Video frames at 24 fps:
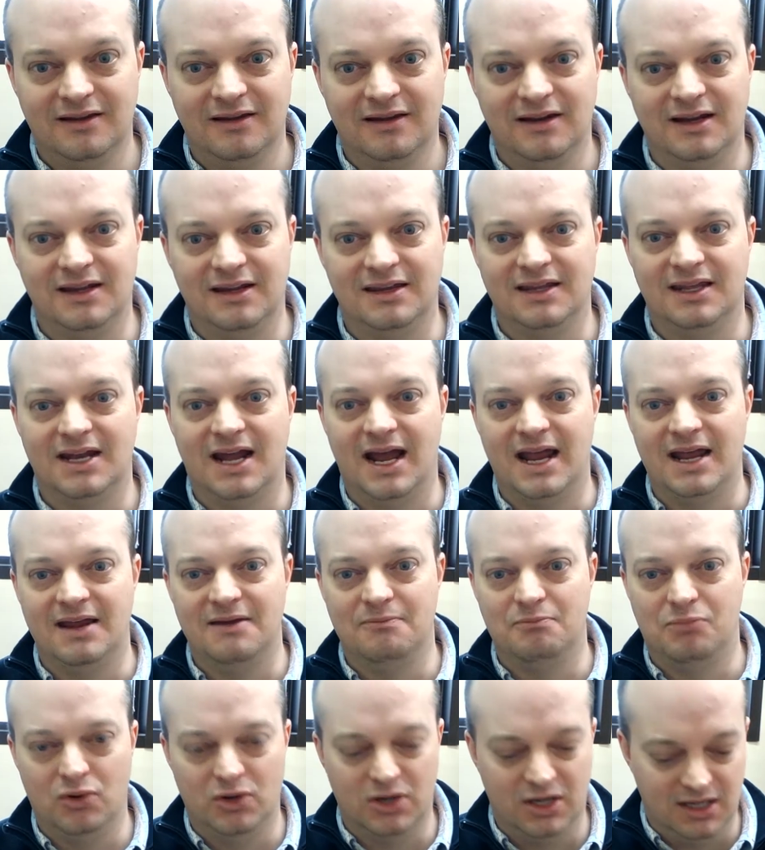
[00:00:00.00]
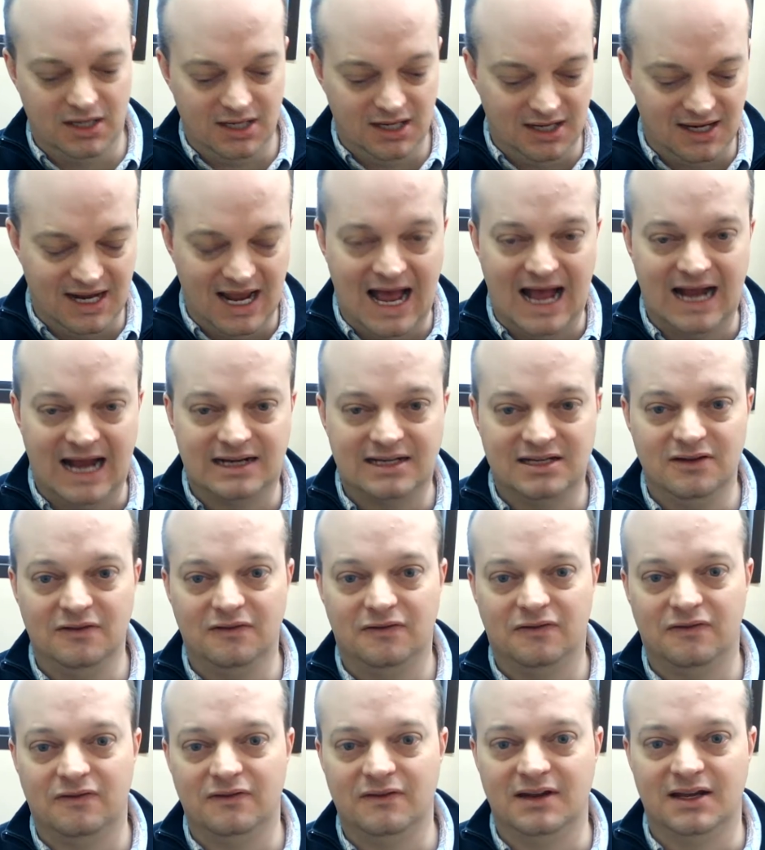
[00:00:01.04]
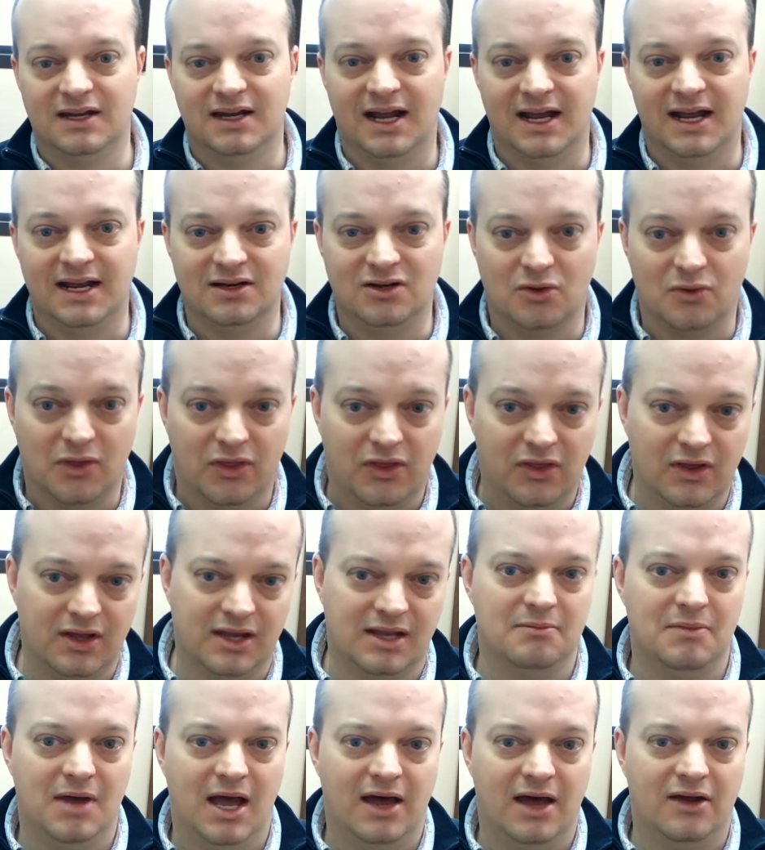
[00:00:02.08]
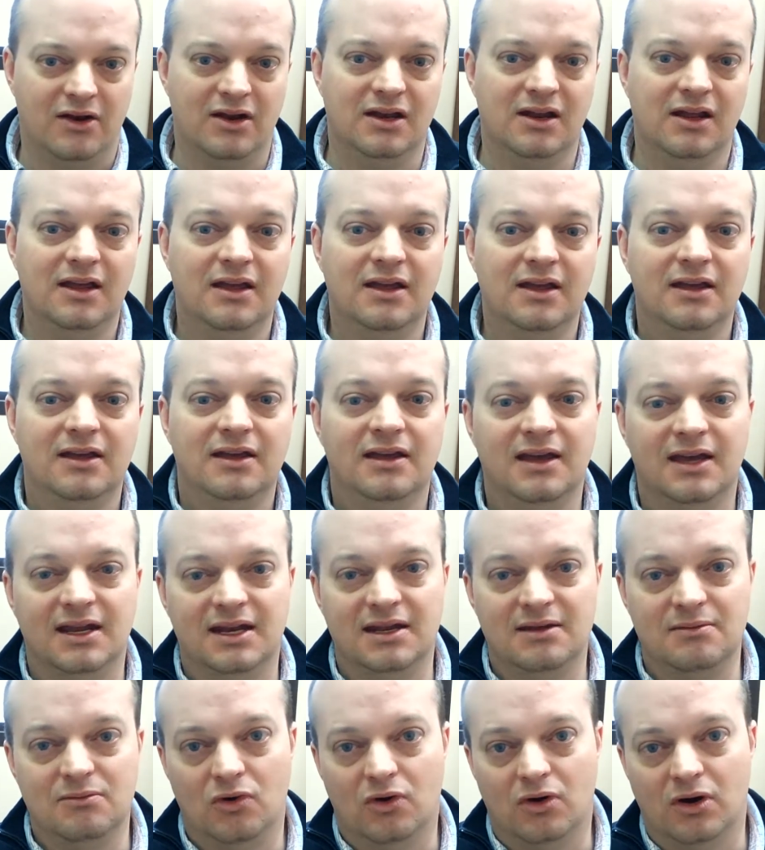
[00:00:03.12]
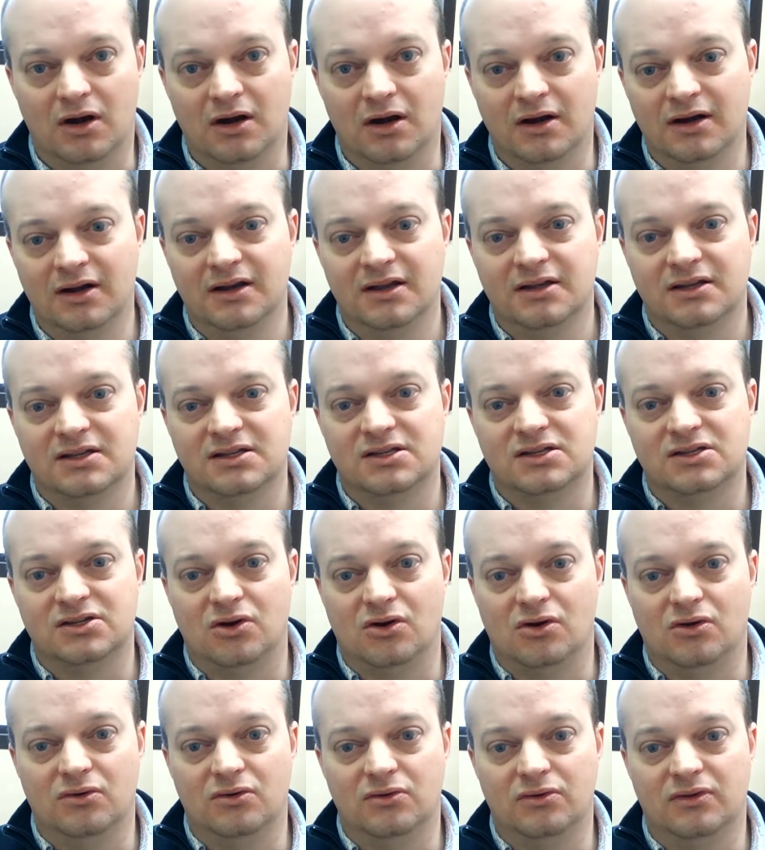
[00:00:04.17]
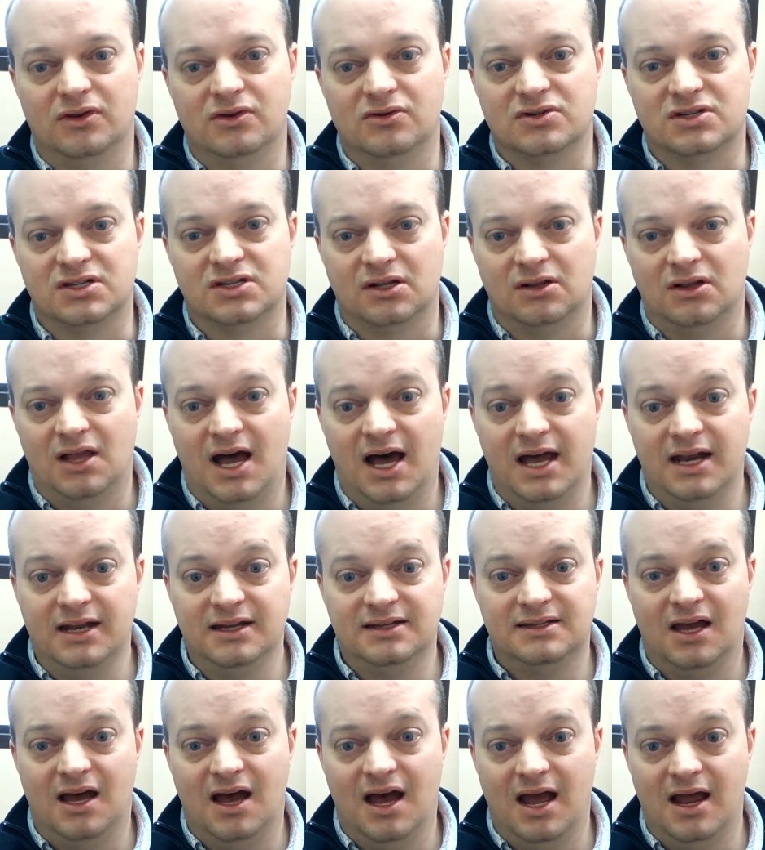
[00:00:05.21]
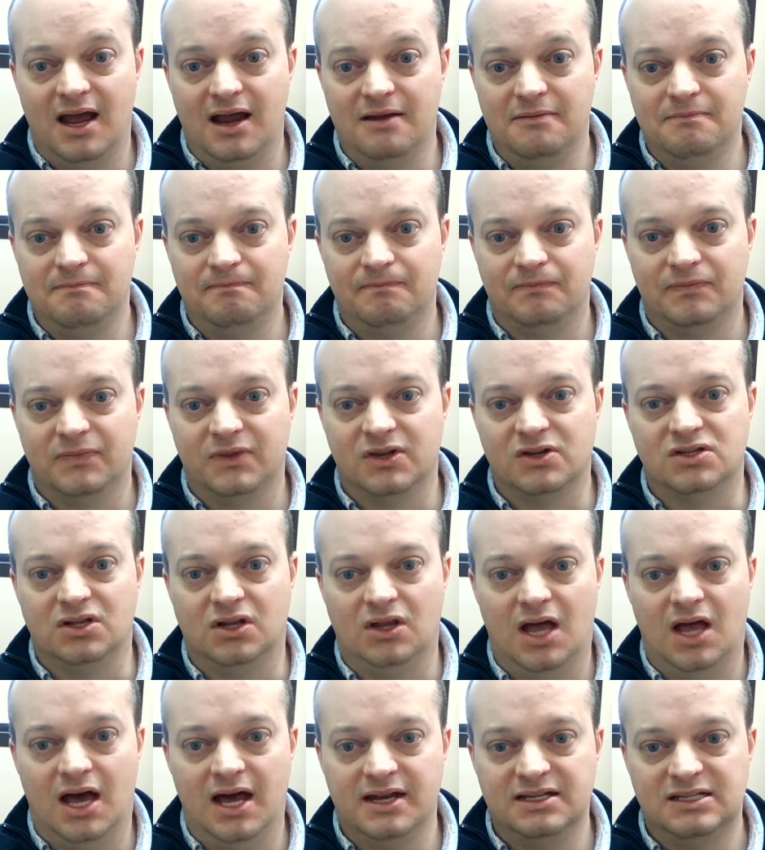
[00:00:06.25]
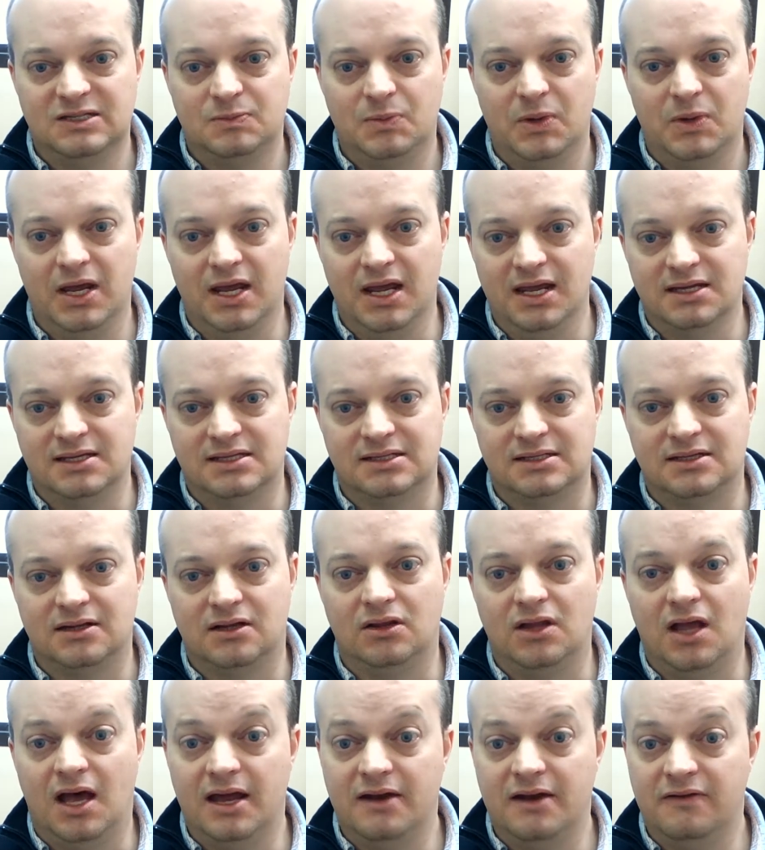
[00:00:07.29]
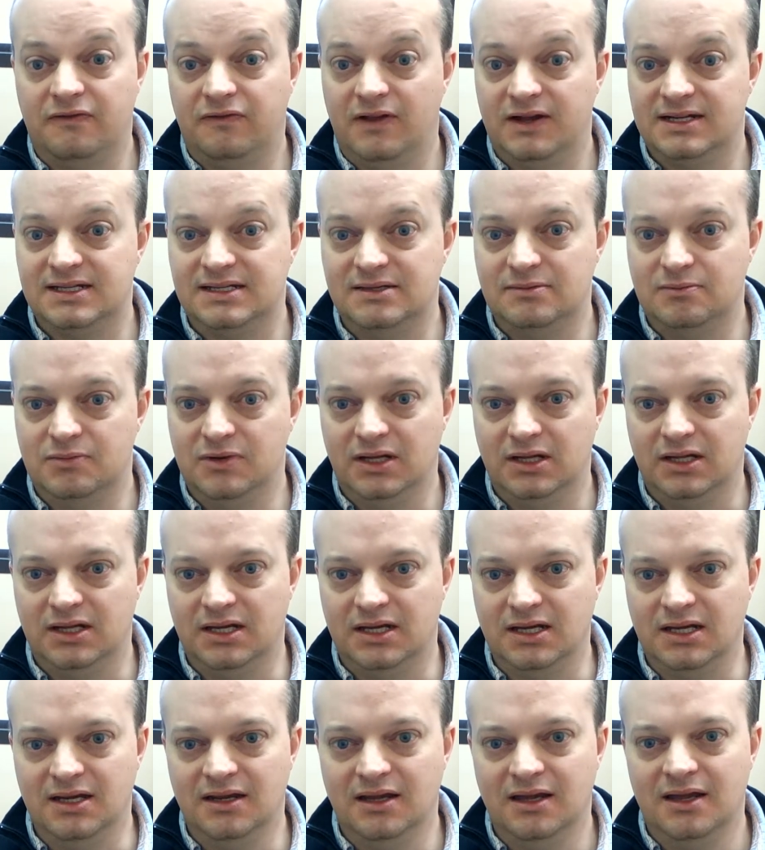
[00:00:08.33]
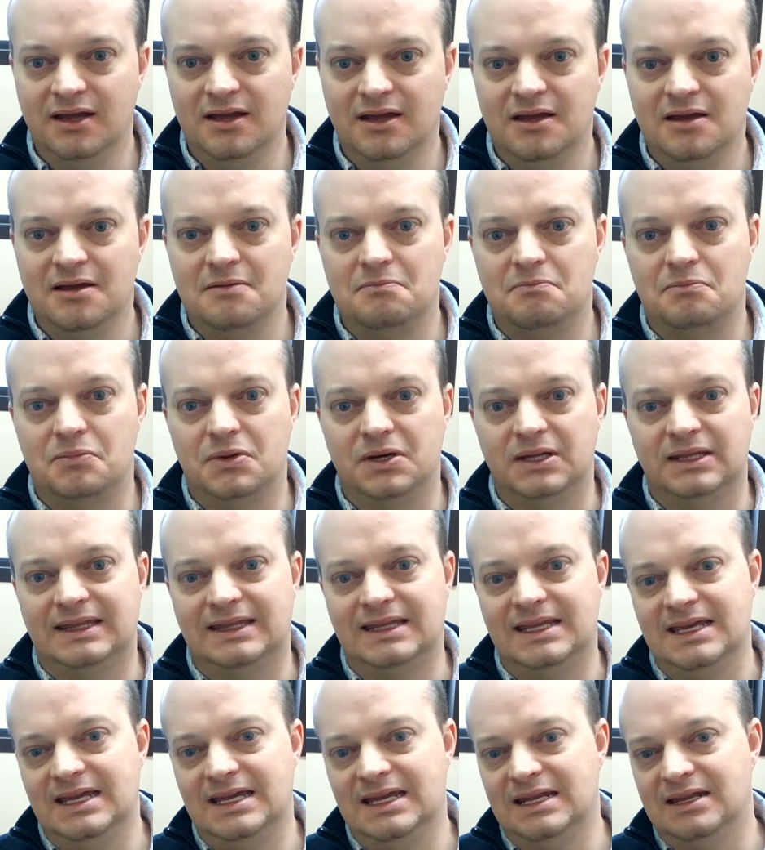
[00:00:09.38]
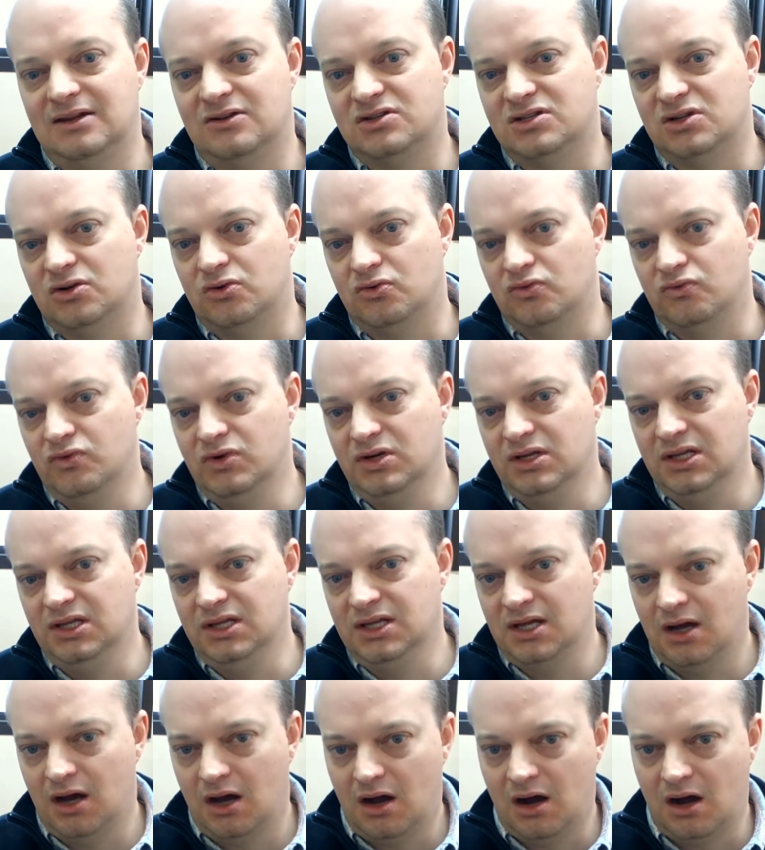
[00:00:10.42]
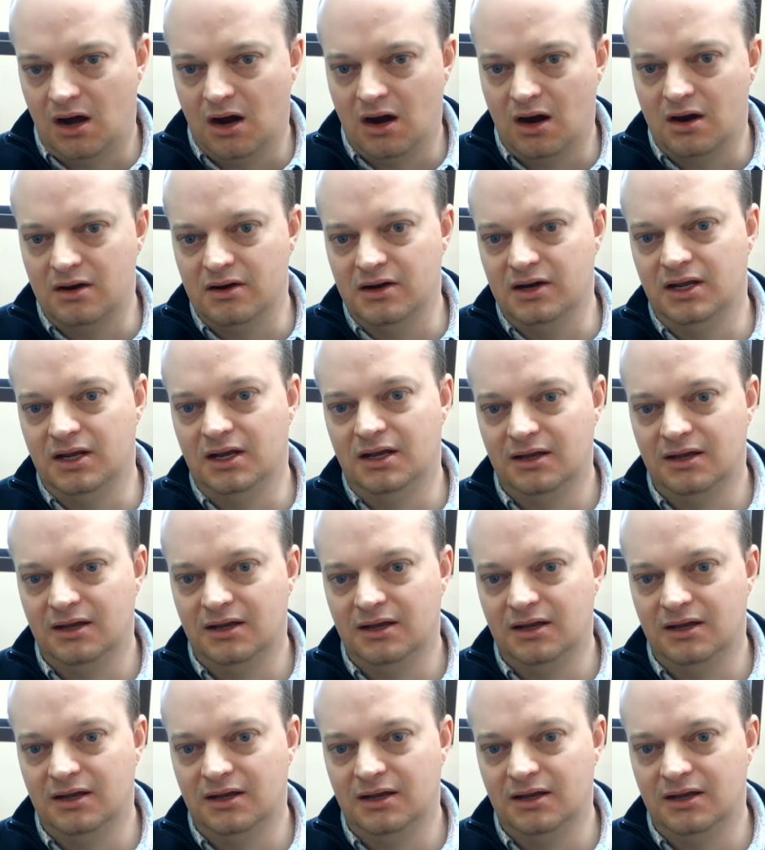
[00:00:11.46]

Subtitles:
And then I put it inactive, and I don't think about it anymore. So there's a lot of time, there's a lot of space, a lot of flexibility, but then there's a really hard